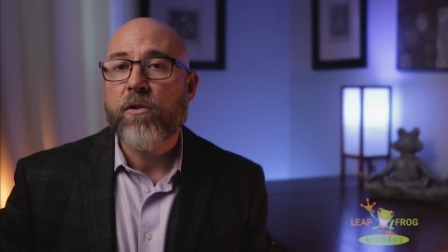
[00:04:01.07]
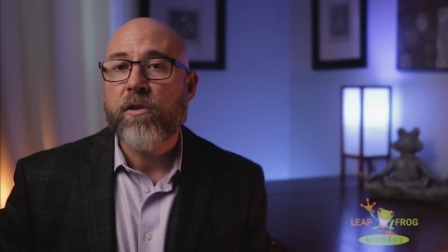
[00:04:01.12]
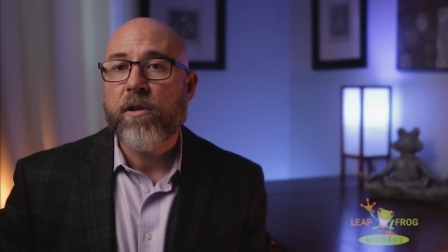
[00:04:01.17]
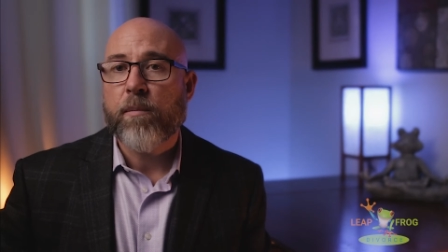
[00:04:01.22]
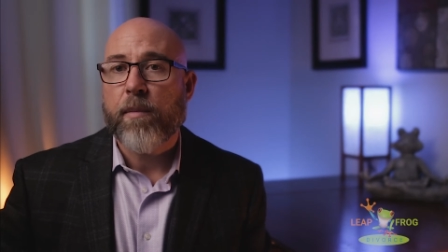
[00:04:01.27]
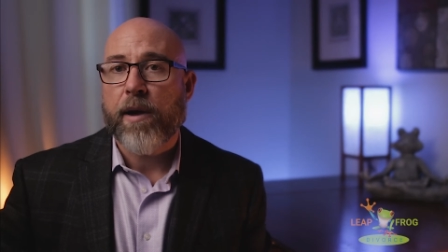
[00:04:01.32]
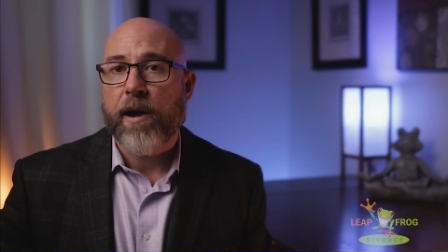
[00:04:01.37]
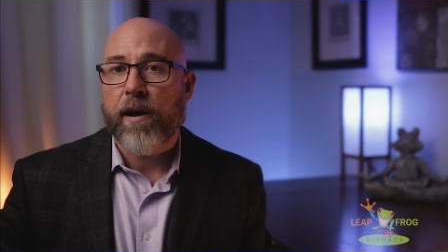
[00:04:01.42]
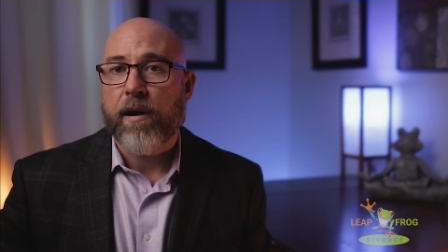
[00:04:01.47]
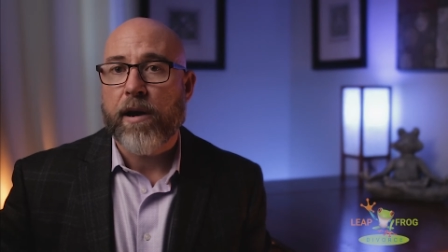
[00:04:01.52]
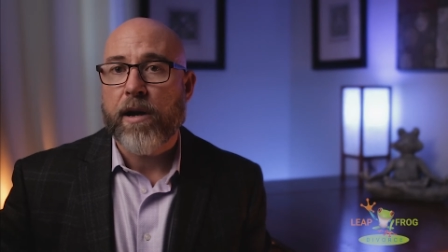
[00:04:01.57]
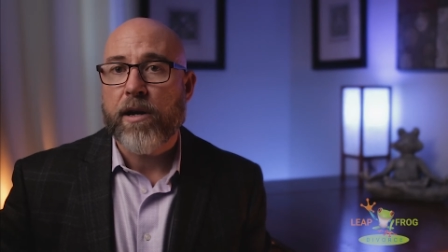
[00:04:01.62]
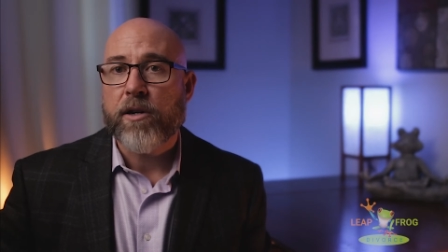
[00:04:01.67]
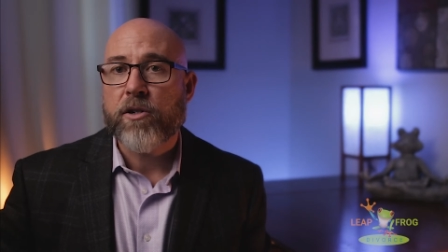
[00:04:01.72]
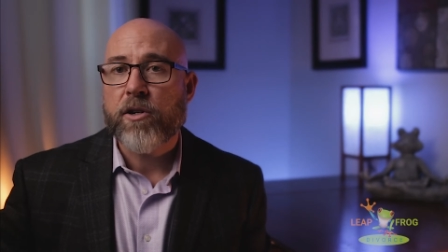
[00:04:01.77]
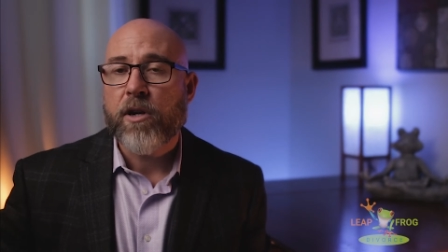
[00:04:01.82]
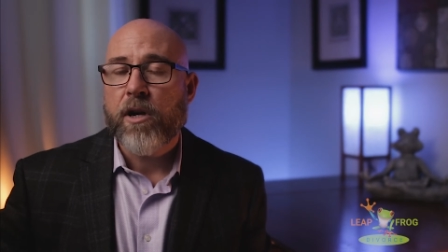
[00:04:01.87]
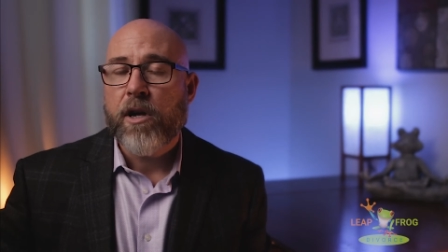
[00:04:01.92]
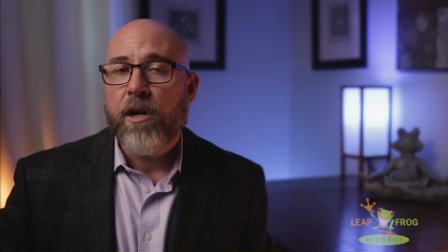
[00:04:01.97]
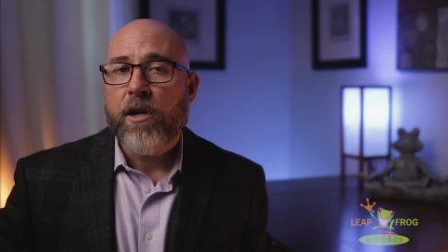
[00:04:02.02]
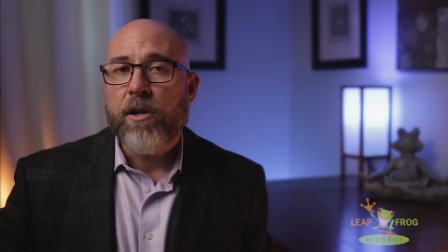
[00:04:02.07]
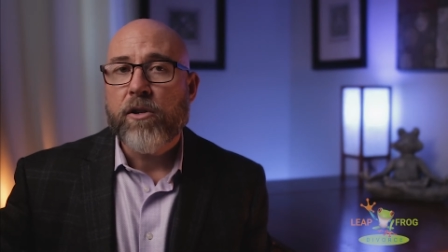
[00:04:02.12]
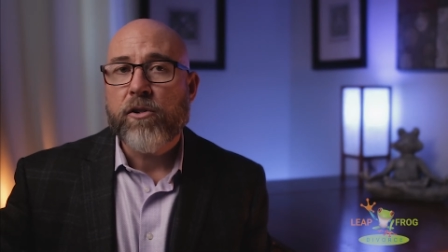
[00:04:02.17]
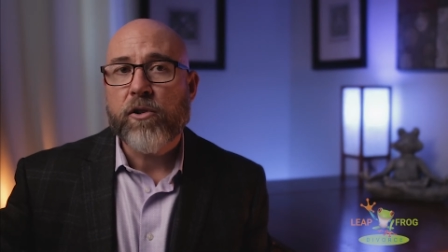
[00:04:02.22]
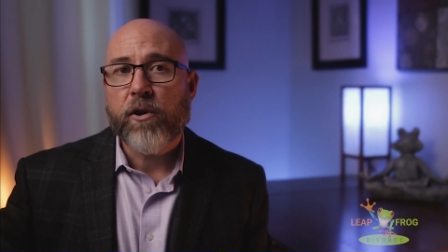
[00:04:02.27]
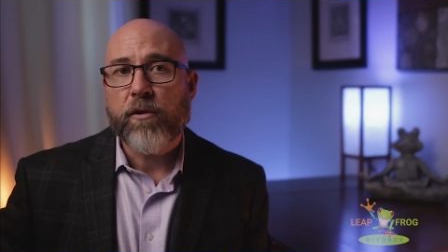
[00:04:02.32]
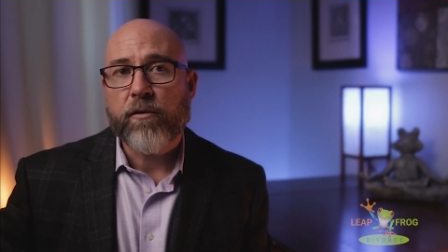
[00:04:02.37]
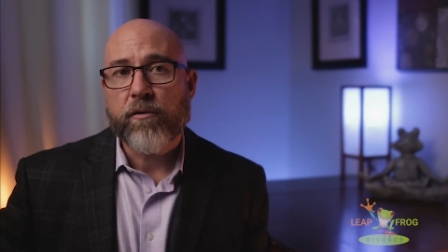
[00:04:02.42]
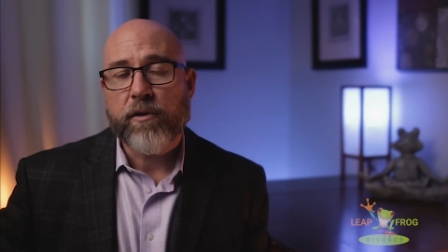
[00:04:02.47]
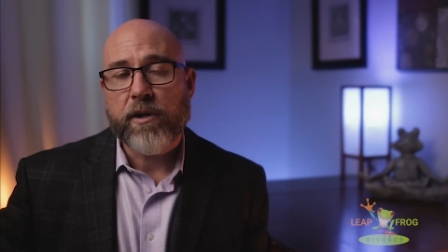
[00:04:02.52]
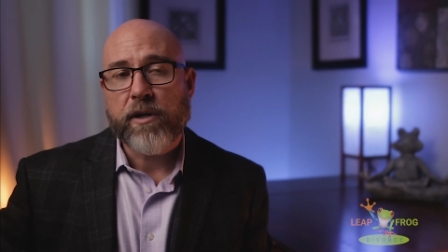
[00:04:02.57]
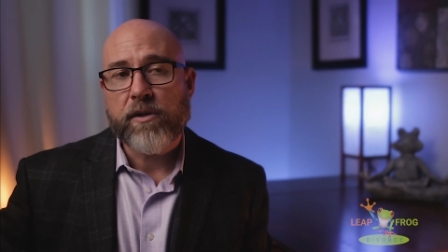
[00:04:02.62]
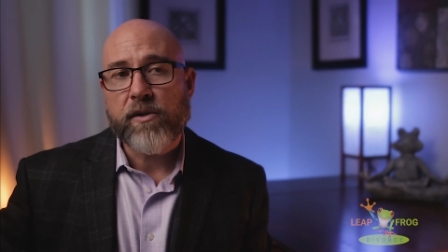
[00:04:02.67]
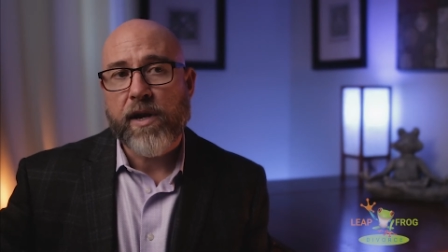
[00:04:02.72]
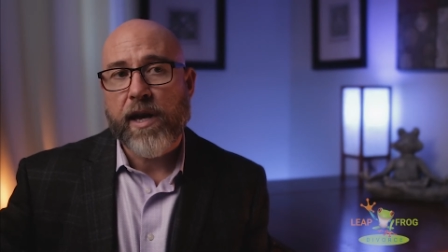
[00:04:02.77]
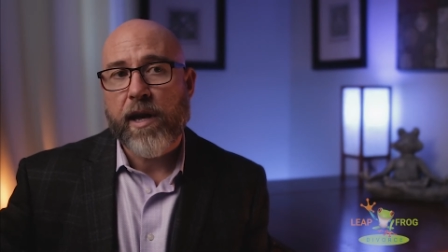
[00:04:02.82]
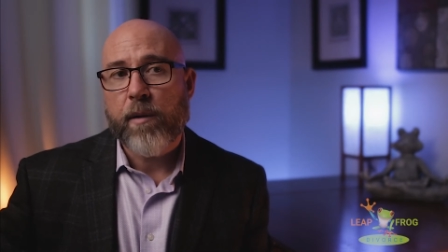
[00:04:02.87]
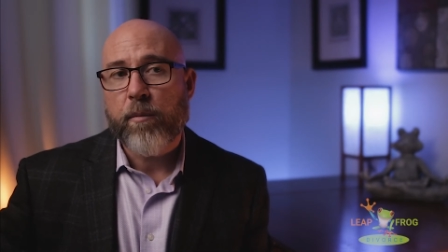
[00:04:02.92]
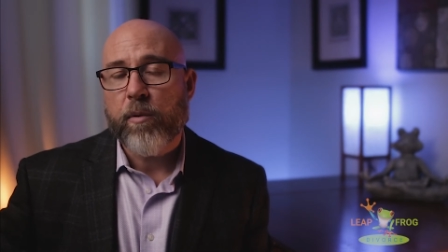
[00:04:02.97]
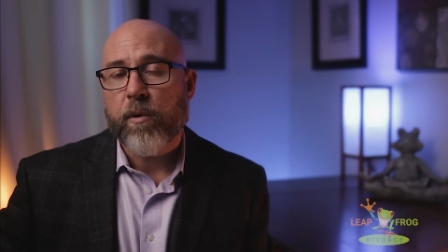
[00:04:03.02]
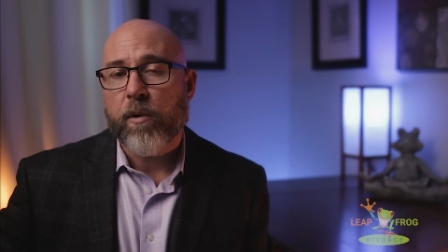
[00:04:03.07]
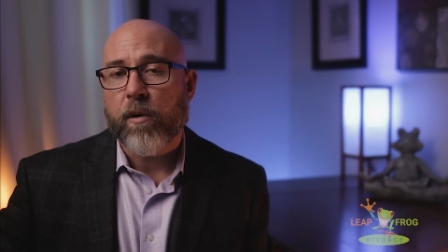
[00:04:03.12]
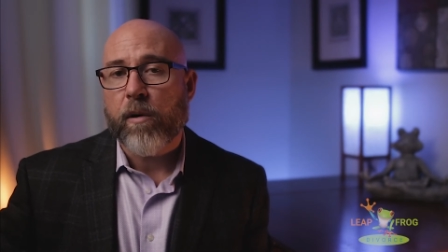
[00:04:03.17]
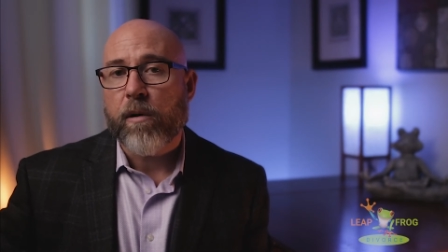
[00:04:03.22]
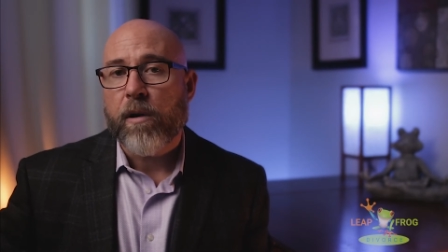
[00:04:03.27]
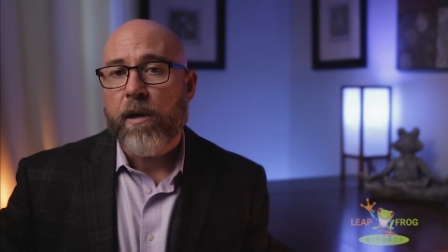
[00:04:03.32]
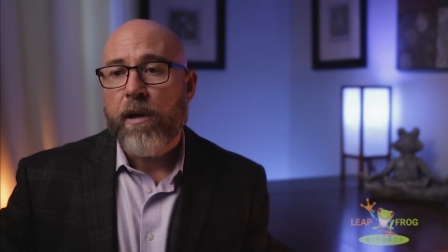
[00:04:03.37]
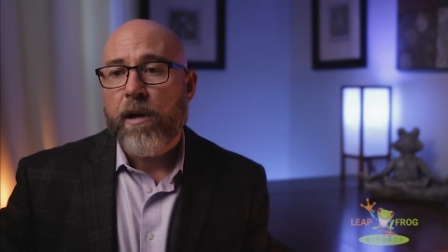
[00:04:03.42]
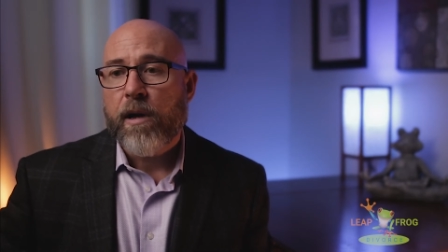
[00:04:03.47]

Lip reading: the marriage. So, for example,